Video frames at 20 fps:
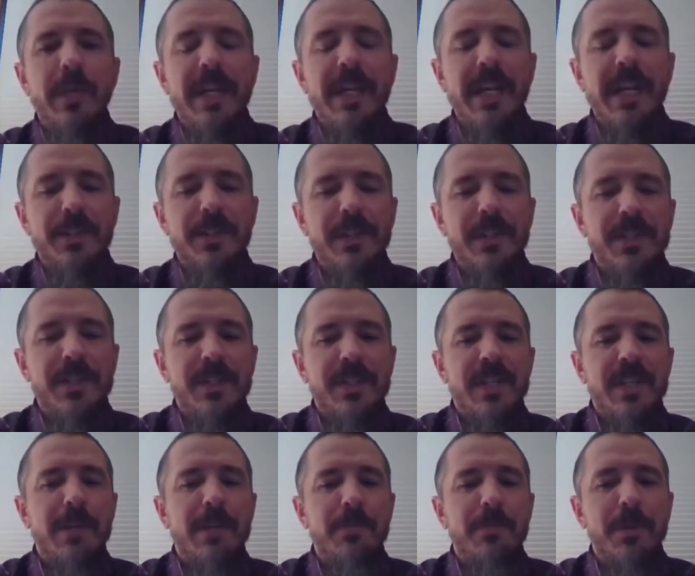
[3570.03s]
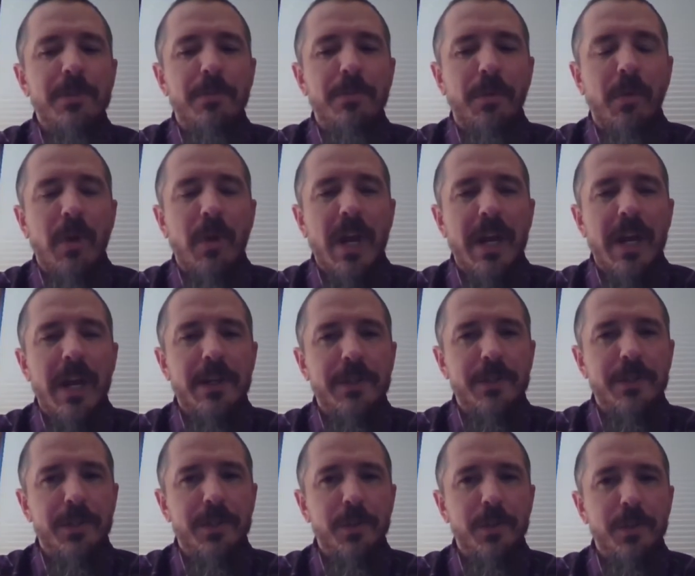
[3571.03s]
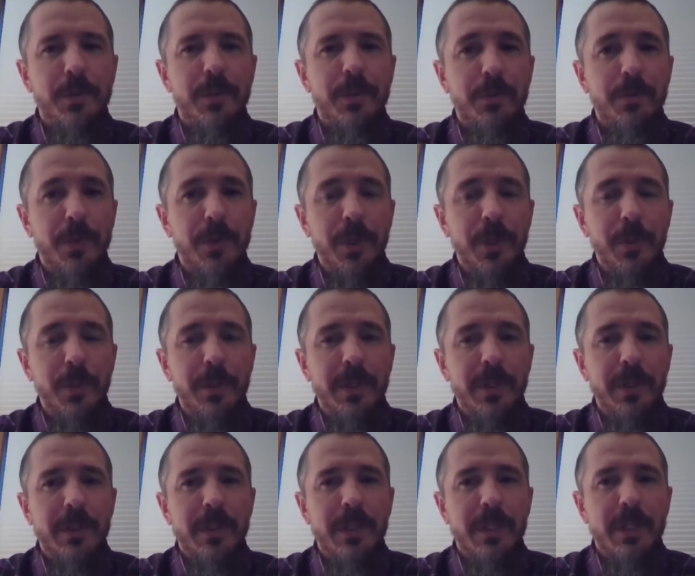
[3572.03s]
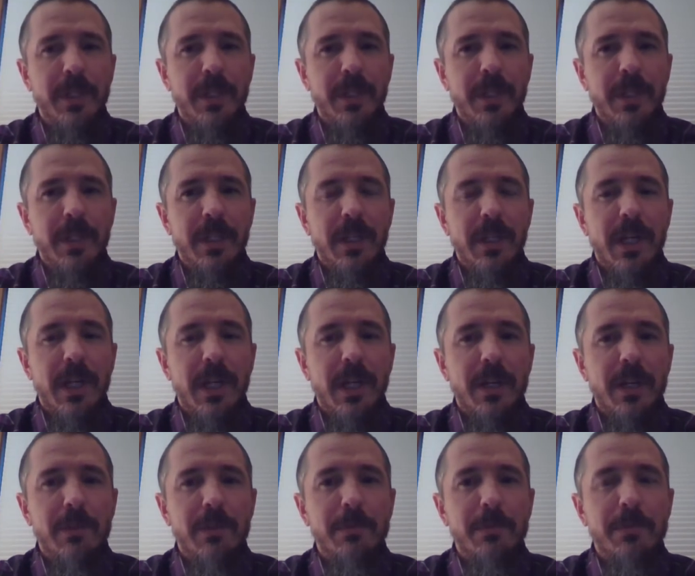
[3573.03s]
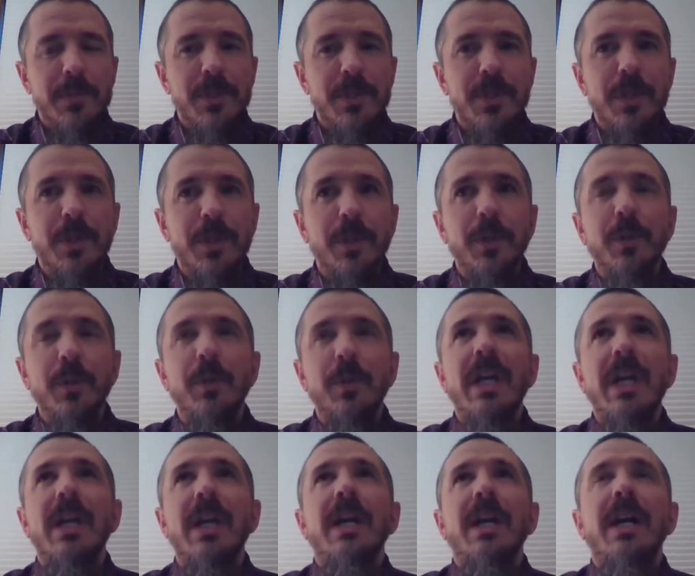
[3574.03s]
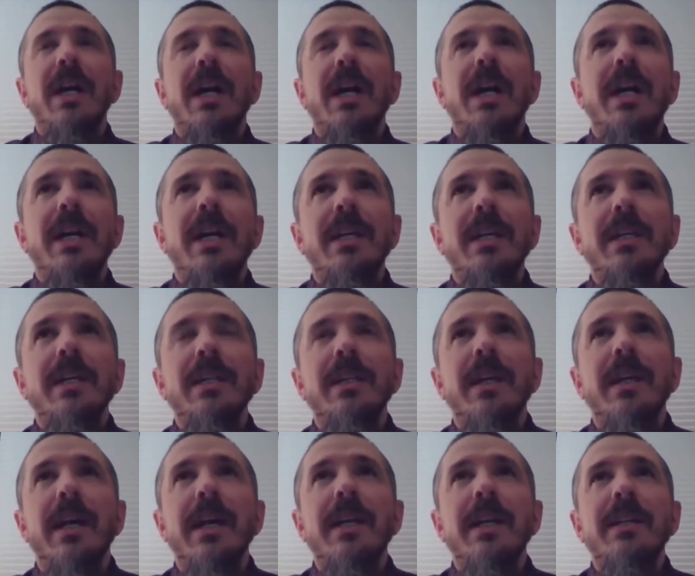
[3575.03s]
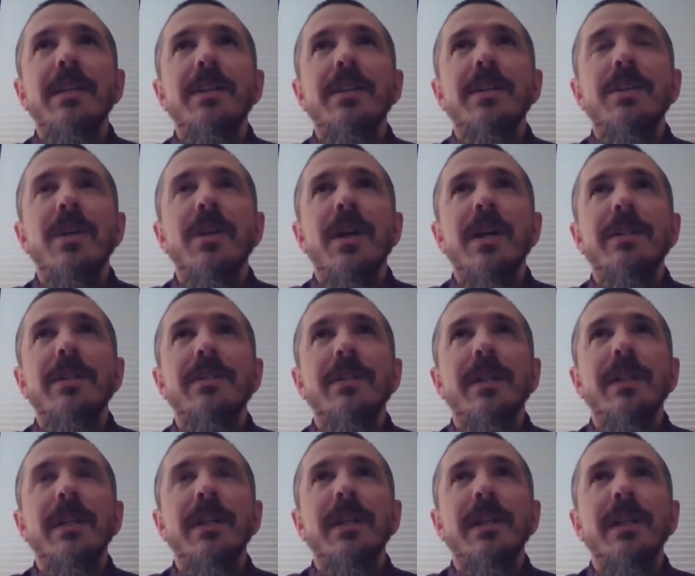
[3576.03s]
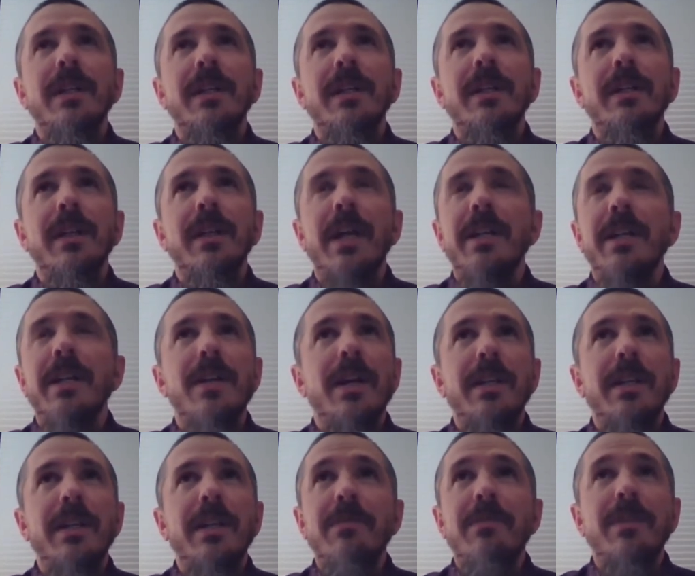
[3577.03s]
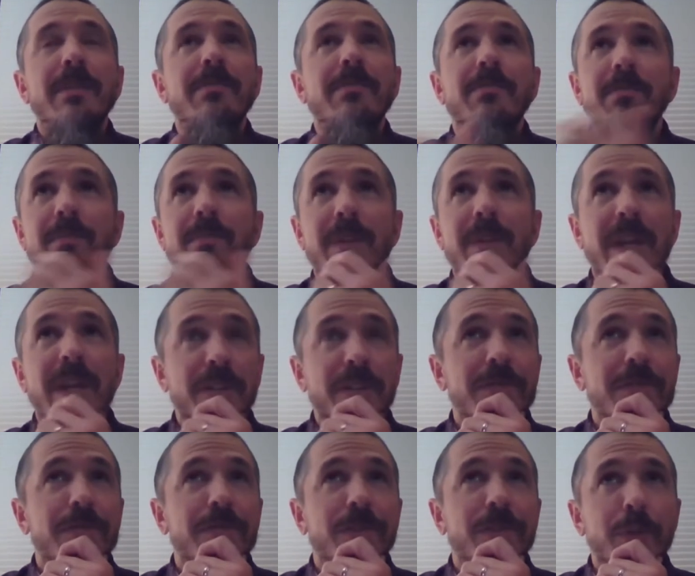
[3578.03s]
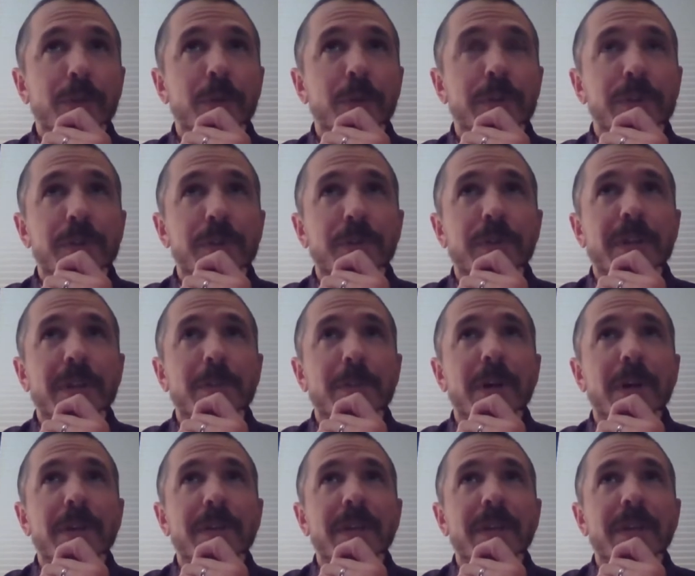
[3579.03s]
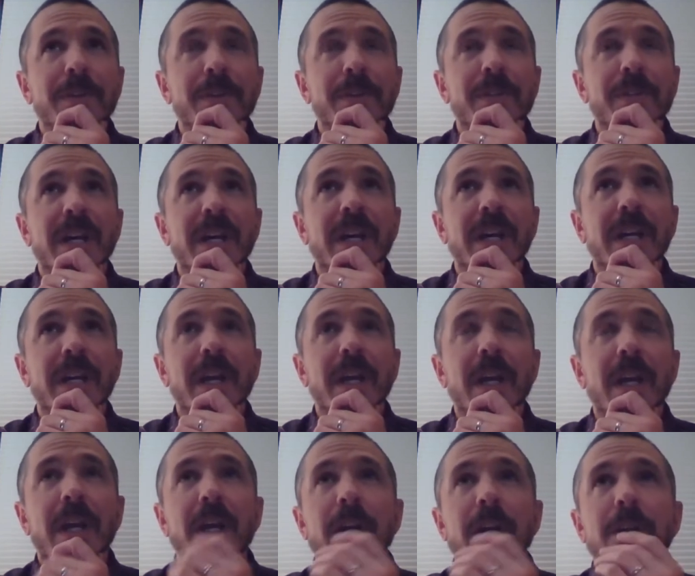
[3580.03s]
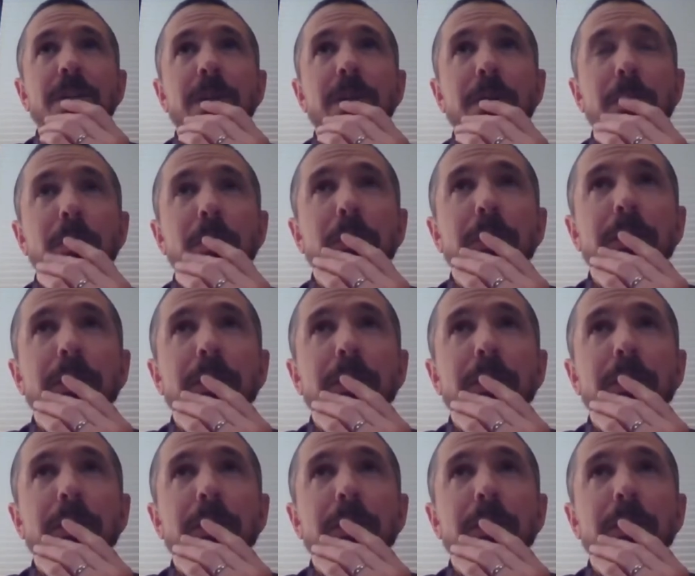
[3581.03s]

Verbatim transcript: actually sampled prior to the road. Um, so I I did not uh, I did not even actually view the stream on the other side. So